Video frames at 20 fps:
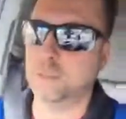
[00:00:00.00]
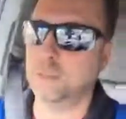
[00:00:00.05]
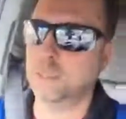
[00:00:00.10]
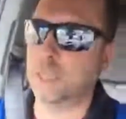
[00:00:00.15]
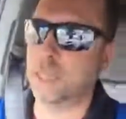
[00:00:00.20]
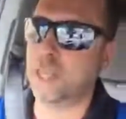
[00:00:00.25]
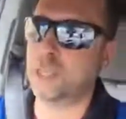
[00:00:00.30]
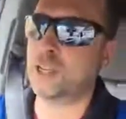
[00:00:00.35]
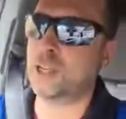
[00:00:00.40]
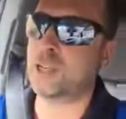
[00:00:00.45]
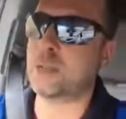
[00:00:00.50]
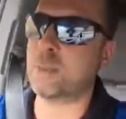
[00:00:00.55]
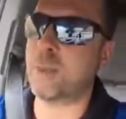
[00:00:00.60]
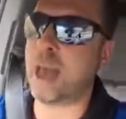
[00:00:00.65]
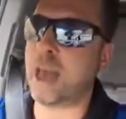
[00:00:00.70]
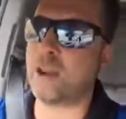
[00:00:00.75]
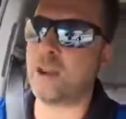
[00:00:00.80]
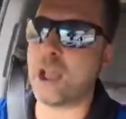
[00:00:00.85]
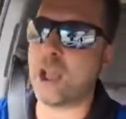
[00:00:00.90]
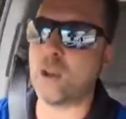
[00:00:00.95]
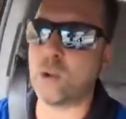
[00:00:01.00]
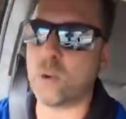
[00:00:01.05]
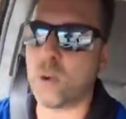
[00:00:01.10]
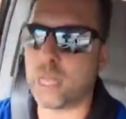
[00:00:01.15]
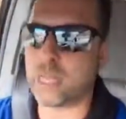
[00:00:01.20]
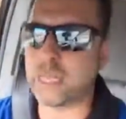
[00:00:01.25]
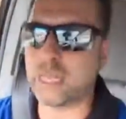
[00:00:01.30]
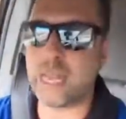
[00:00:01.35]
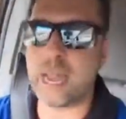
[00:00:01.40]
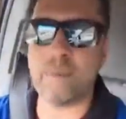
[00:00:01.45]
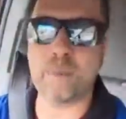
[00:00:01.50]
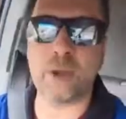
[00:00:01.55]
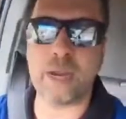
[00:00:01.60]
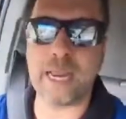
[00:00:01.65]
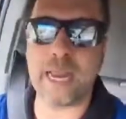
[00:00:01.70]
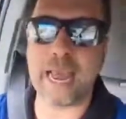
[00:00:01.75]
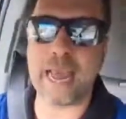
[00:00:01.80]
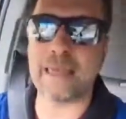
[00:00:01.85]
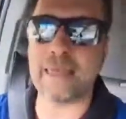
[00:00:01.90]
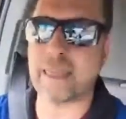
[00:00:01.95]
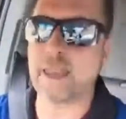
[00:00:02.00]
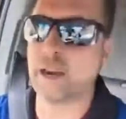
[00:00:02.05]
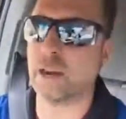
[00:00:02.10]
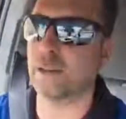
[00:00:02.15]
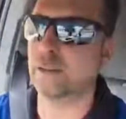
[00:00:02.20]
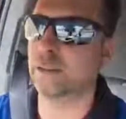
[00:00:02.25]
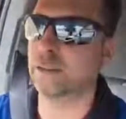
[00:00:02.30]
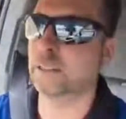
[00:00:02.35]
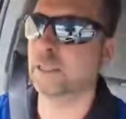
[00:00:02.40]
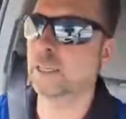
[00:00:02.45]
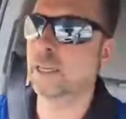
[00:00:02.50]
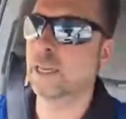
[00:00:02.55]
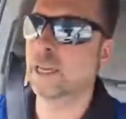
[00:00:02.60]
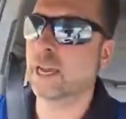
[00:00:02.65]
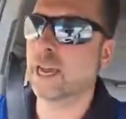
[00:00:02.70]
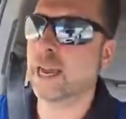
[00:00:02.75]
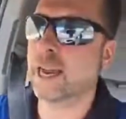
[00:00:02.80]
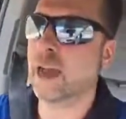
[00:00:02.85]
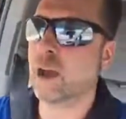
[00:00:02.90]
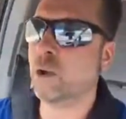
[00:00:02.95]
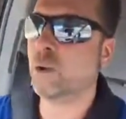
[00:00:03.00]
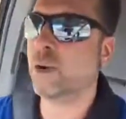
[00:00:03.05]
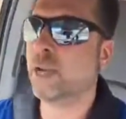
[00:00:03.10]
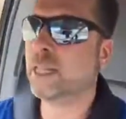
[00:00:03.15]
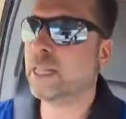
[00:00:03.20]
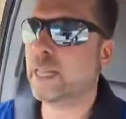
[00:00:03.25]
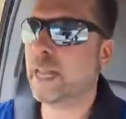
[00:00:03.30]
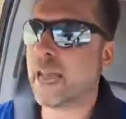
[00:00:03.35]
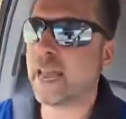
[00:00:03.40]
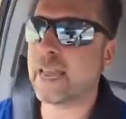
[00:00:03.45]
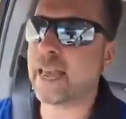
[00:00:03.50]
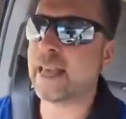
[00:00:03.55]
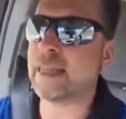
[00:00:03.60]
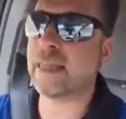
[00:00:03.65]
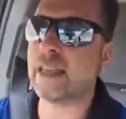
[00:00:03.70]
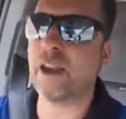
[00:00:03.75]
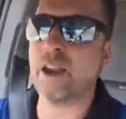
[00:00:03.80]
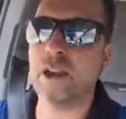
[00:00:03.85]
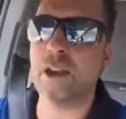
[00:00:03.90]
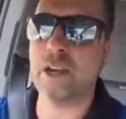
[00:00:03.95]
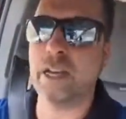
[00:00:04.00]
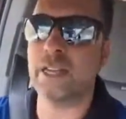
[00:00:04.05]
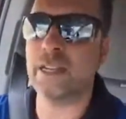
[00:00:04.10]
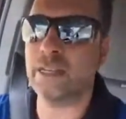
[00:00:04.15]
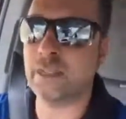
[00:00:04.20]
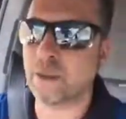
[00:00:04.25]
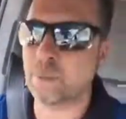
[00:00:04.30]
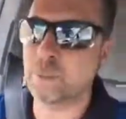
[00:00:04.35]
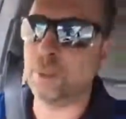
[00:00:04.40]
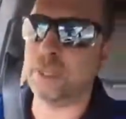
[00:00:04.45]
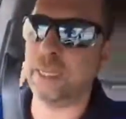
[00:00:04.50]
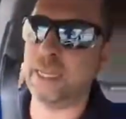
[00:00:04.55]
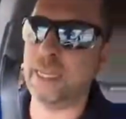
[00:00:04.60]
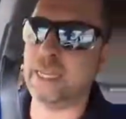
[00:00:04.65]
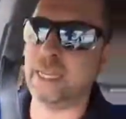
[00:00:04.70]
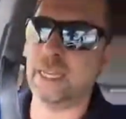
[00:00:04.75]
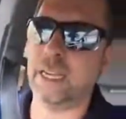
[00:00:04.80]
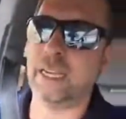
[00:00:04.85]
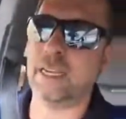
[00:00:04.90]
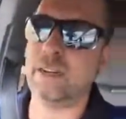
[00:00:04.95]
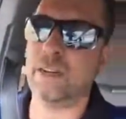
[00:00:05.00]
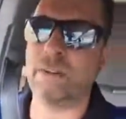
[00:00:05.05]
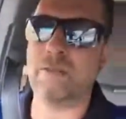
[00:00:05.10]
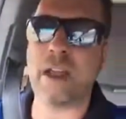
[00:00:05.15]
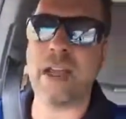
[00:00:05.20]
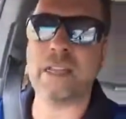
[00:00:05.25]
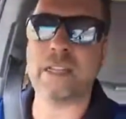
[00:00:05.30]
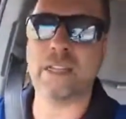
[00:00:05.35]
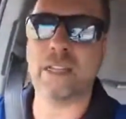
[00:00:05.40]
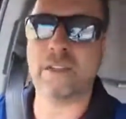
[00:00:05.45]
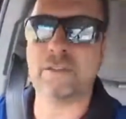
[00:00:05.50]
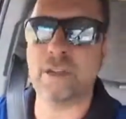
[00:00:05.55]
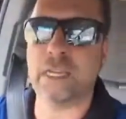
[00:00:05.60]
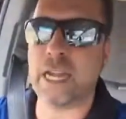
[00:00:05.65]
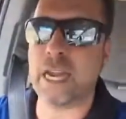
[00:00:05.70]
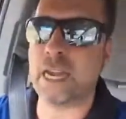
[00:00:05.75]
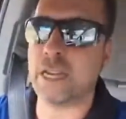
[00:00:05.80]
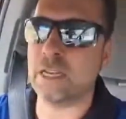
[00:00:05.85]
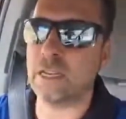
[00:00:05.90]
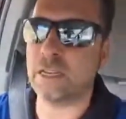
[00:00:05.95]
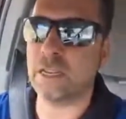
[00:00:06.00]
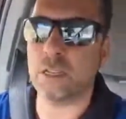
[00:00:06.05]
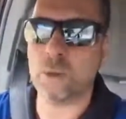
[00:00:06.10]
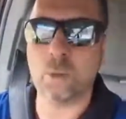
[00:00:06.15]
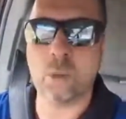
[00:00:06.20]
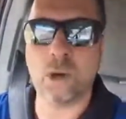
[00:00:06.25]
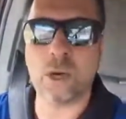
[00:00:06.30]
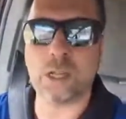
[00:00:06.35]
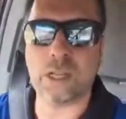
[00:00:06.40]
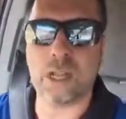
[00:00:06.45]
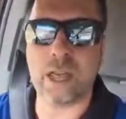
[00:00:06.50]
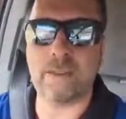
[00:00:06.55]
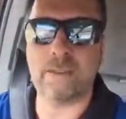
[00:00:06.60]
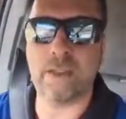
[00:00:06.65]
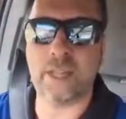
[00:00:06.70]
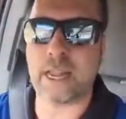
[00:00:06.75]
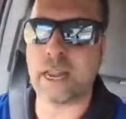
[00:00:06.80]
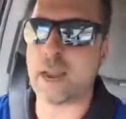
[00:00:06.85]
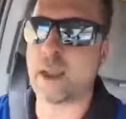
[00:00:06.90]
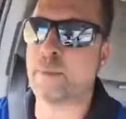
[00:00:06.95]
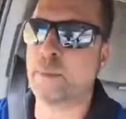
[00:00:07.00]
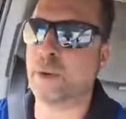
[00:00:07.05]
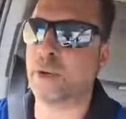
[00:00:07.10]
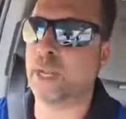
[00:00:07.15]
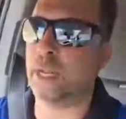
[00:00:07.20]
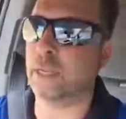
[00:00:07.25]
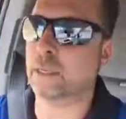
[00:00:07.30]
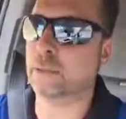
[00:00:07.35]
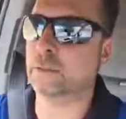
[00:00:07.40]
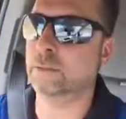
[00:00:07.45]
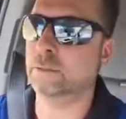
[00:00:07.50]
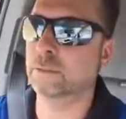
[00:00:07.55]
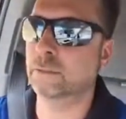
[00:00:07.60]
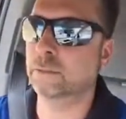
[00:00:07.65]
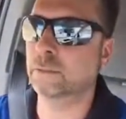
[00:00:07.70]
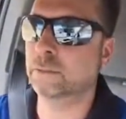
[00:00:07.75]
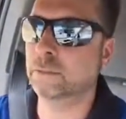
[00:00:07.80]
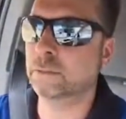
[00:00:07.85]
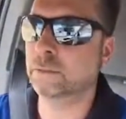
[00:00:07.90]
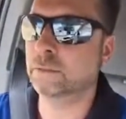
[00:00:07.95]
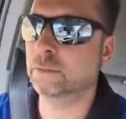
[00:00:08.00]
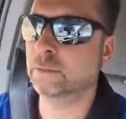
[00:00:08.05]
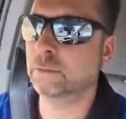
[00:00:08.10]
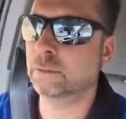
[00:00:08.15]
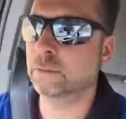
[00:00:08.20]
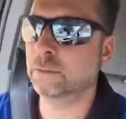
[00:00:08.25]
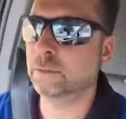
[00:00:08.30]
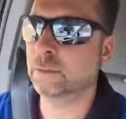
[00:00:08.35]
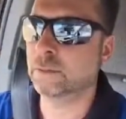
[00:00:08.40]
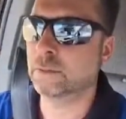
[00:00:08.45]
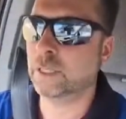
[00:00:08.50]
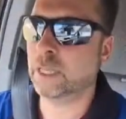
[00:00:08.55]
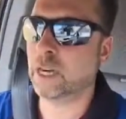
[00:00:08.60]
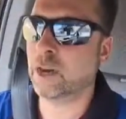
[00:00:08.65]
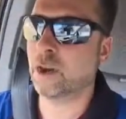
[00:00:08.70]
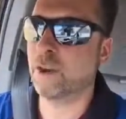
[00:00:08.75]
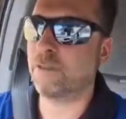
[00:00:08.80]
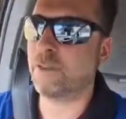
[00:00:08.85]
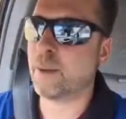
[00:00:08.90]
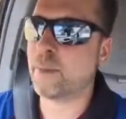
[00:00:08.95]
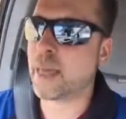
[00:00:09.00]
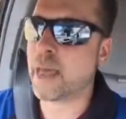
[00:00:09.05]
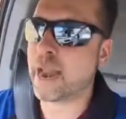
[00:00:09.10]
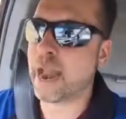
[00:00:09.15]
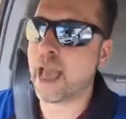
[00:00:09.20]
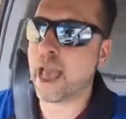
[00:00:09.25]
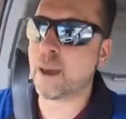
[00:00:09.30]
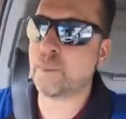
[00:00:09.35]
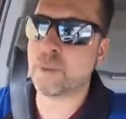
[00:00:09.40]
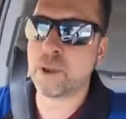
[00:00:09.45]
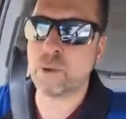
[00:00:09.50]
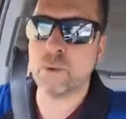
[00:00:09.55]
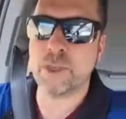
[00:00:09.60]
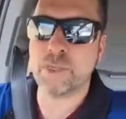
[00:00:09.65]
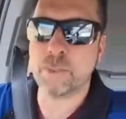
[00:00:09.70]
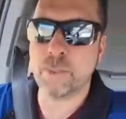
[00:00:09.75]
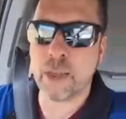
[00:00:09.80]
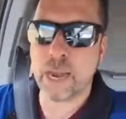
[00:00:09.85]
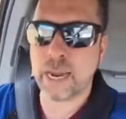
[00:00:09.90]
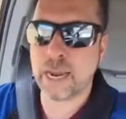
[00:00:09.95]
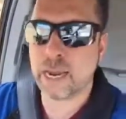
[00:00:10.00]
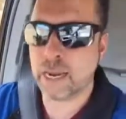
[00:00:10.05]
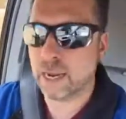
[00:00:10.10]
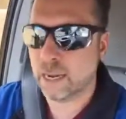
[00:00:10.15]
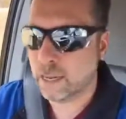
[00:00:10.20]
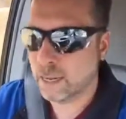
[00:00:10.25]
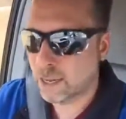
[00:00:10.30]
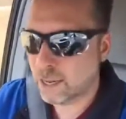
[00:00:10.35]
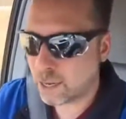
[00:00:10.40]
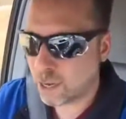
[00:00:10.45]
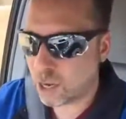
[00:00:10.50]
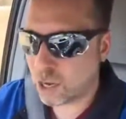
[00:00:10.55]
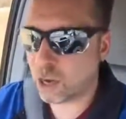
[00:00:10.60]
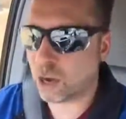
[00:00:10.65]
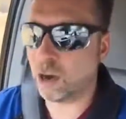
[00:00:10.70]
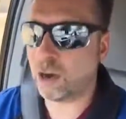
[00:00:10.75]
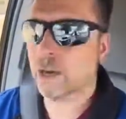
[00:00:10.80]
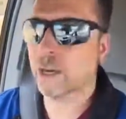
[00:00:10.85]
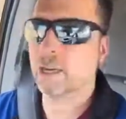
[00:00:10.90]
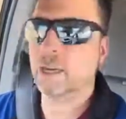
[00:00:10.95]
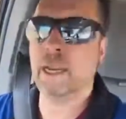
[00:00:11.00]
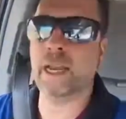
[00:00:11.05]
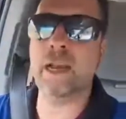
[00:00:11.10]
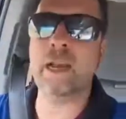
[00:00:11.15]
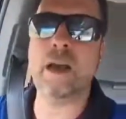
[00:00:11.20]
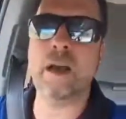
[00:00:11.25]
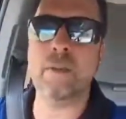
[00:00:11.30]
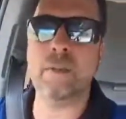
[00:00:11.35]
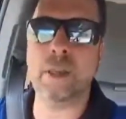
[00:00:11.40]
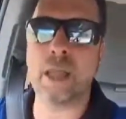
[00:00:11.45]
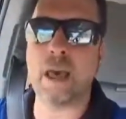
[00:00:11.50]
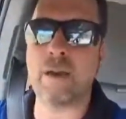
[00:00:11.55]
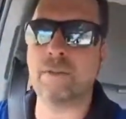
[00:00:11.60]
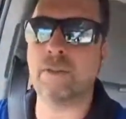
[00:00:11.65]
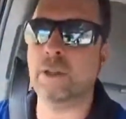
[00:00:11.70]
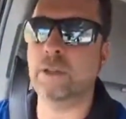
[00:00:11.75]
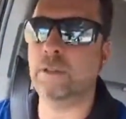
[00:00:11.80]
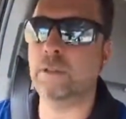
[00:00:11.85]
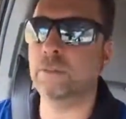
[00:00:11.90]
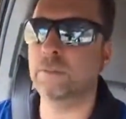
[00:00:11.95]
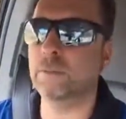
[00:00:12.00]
It's just a matter of how quickly I'm going to get there. And how quickly I get there is completely and directly related to the work level that I put in. You know, if I'm not happy with my current income level